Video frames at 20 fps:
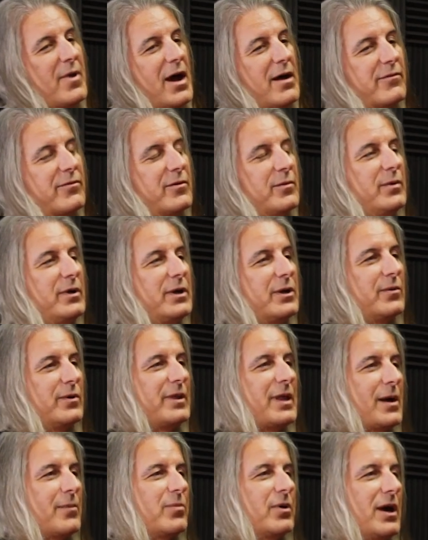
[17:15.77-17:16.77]
not familiar
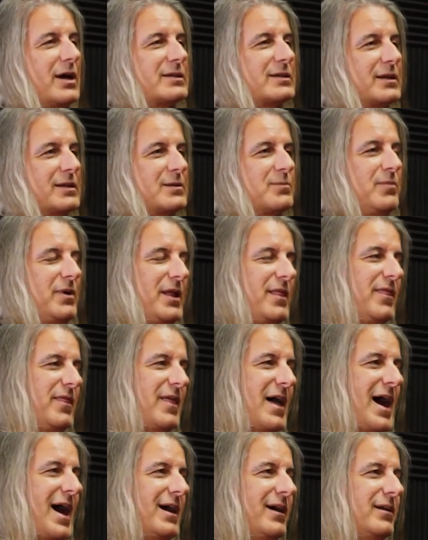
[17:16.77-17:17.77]
with that process, but
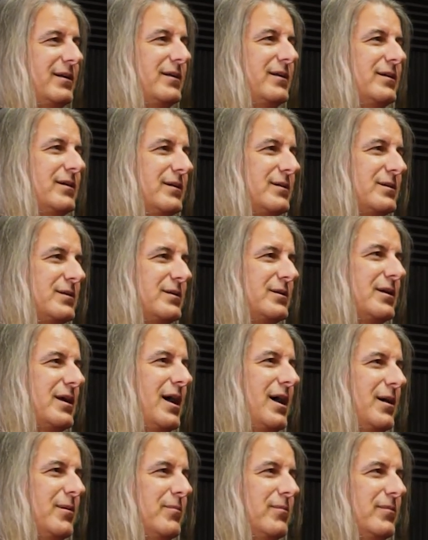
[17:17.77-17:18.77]
that
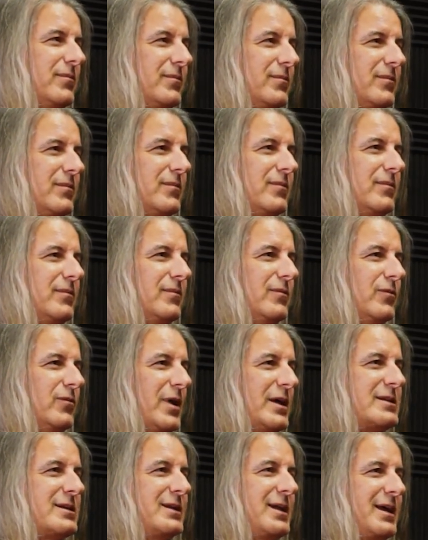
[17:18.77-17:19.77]
um,
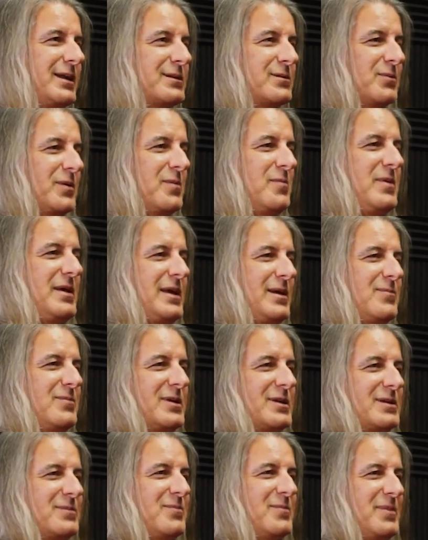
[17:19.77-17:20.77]
resonates with me
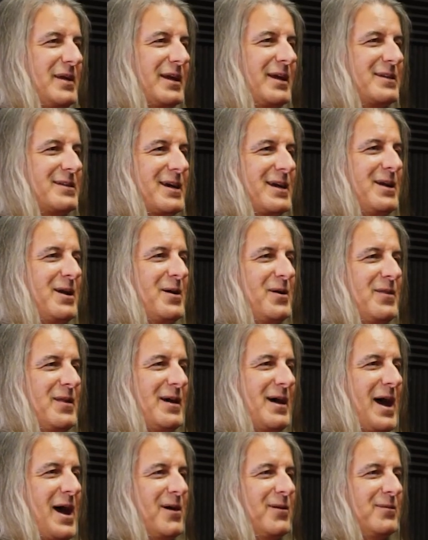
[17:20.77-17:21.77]
just because I know
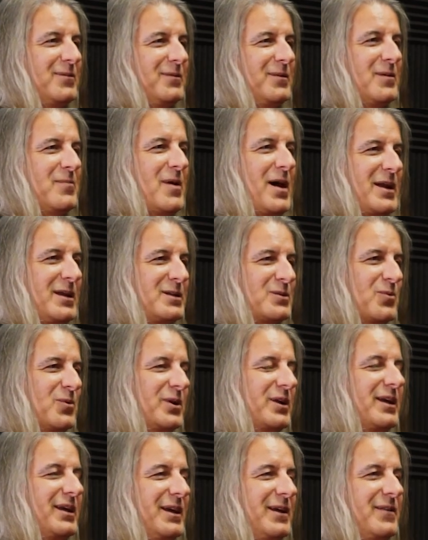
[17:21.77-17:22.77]
that how the body's
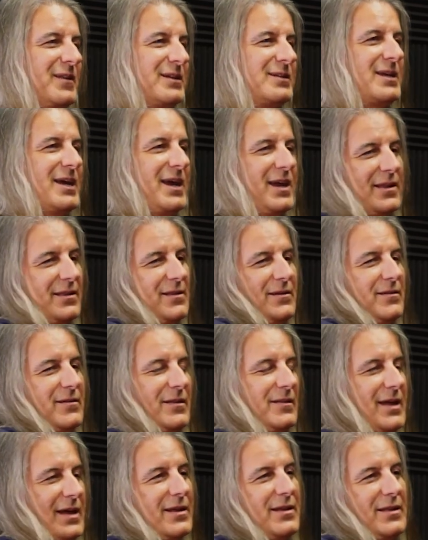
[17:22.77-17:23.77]
working in the tank. That, mm
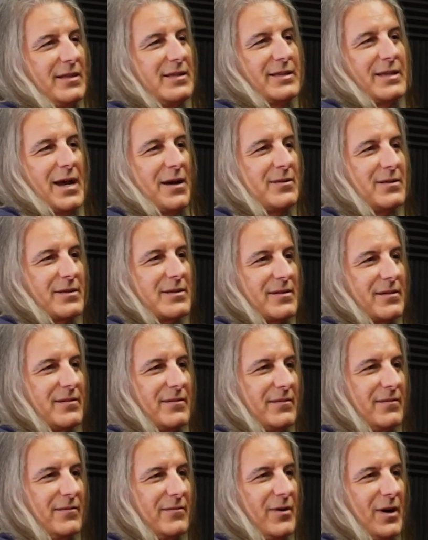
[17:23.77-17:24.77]
-hmm. that it sounds
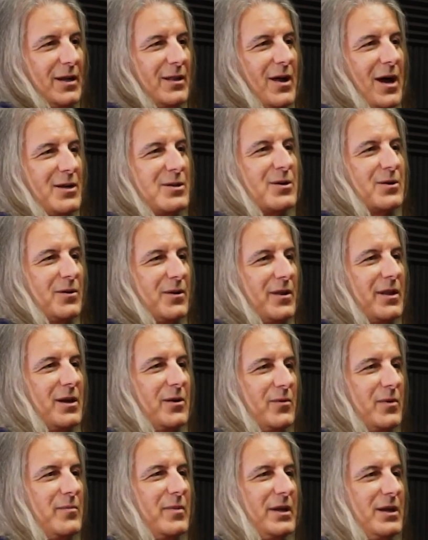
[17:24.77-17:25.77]
very logical that
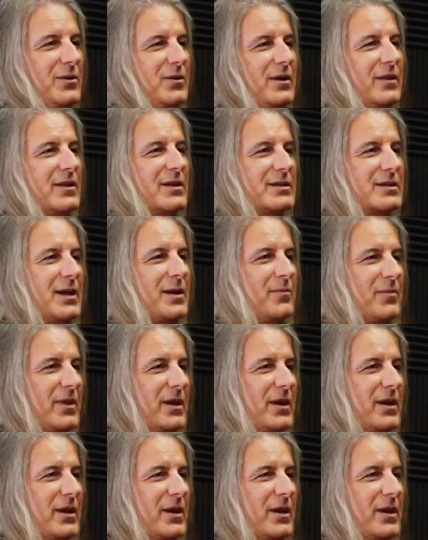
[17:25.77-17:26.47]
it would be doing the same